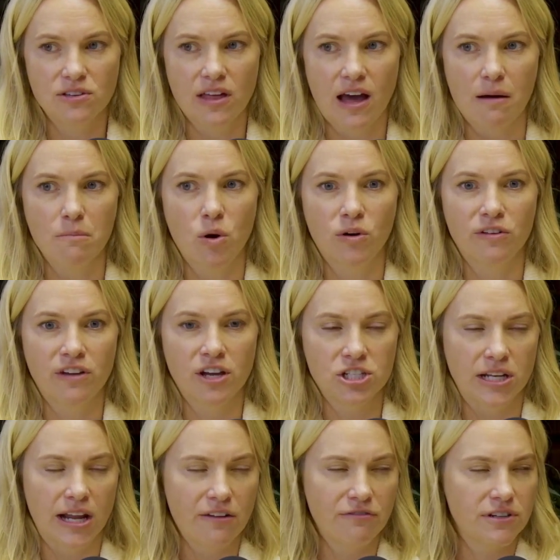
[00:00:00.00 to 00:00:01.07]
that
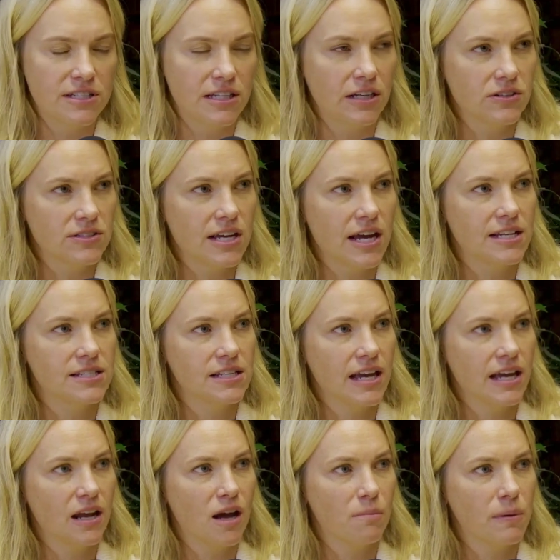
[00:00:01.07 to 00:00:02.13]
motivation every single day to get
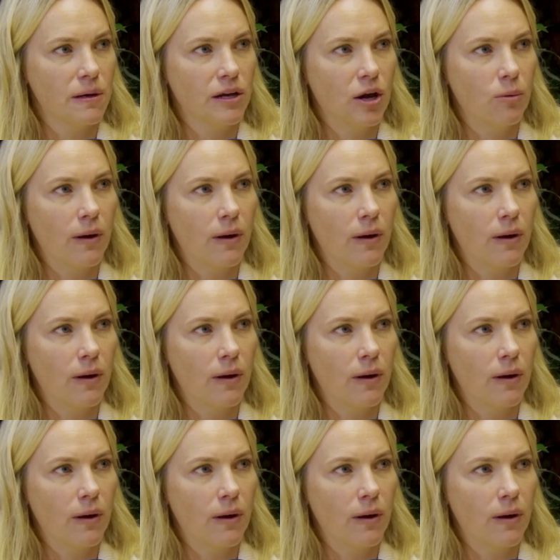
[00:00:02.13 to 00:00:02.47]
up and go